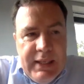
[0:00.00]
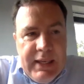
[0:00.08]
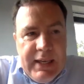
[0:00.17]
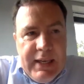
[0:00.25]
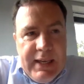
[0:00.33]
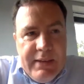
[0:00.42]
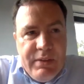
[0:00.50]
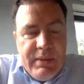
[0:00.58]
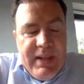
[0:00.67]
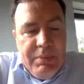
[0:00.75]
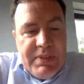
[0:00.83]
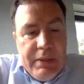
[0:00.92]
So
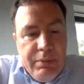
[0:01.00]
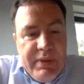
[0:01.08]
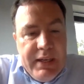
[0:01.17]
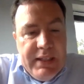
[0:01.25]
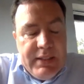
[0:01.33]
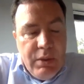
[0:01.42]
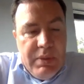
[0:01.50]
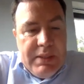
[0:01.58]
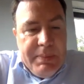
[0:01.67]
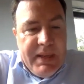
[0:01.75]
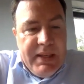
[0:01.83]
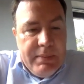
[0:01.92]
that was it really. So we
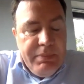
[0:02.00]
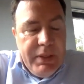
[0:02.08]
spent